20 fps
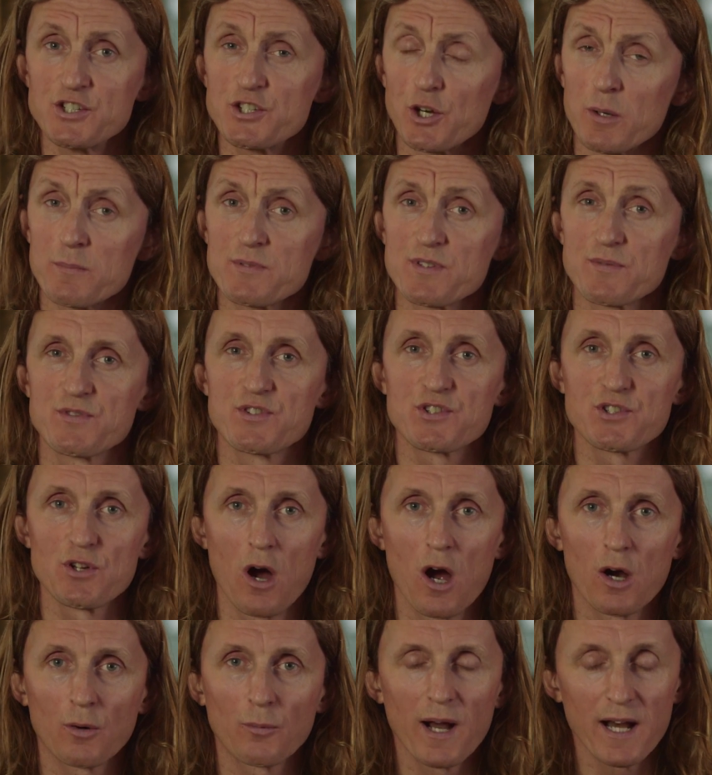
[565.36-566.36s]
In terms of
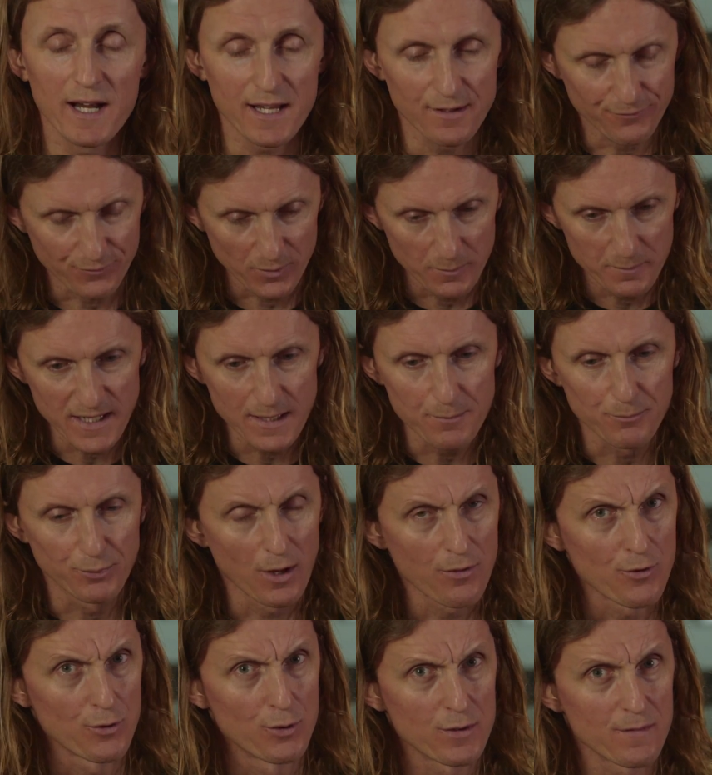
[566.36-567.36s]
songwriting, for me,
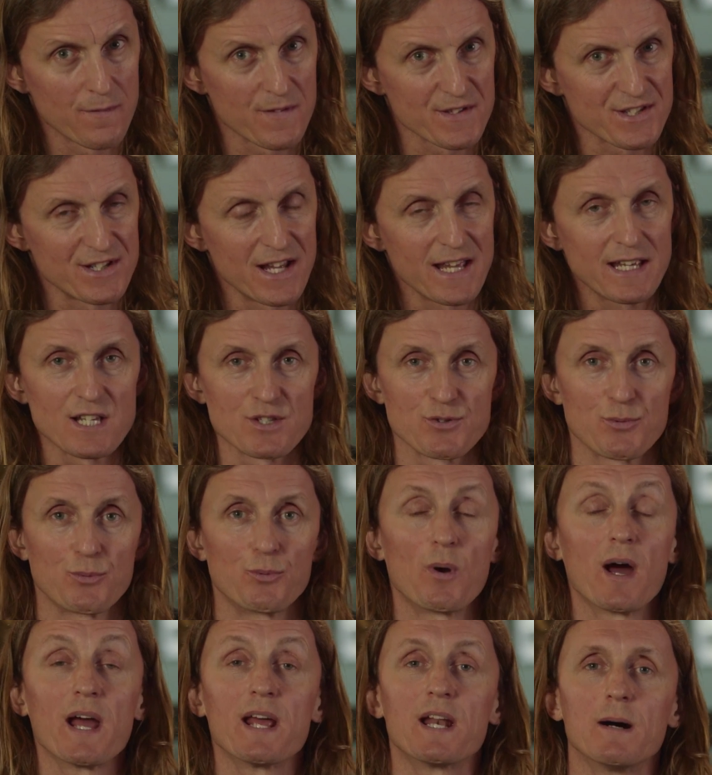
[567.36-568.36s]
Brotherhood of the Snake is
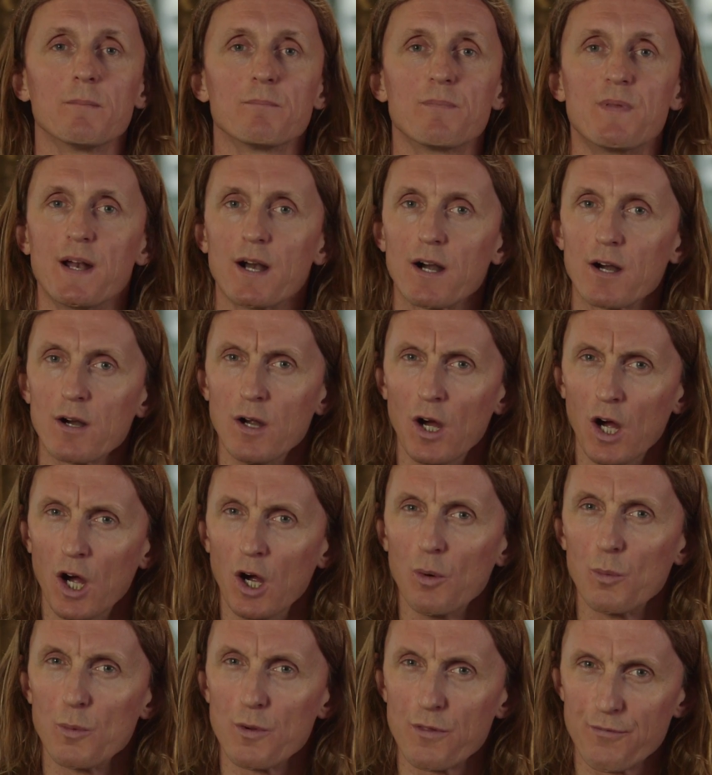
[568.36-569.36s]
right up there
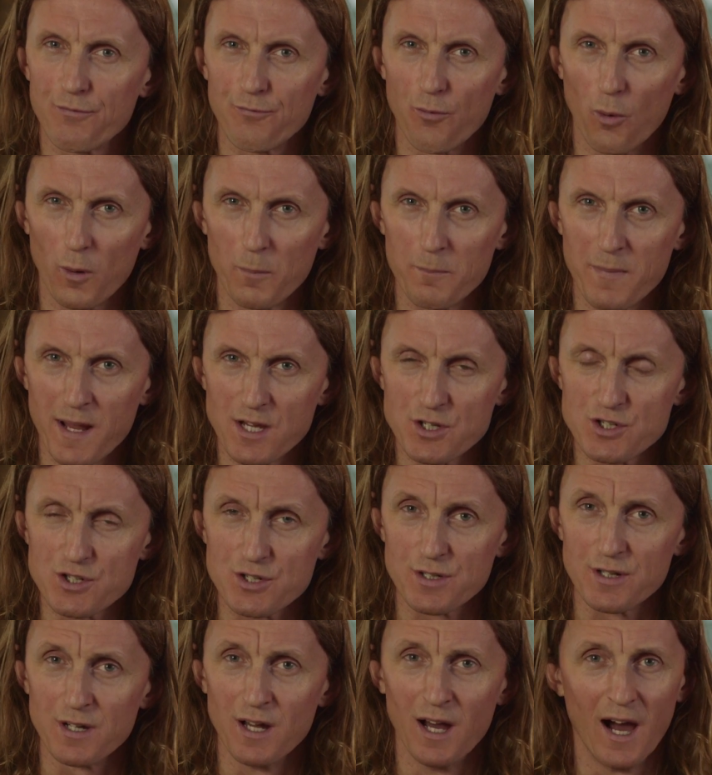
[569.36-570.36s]
with
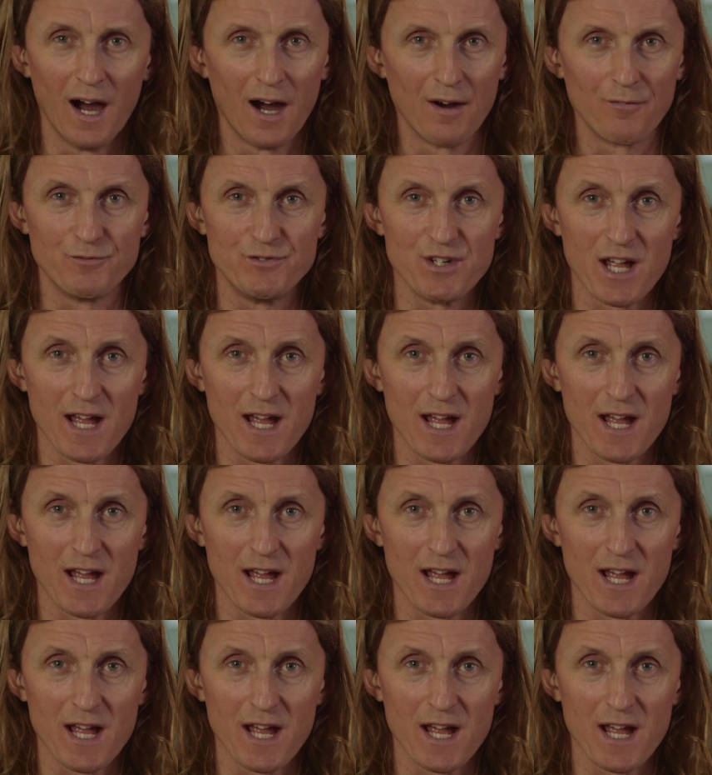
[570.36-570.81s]
Formation of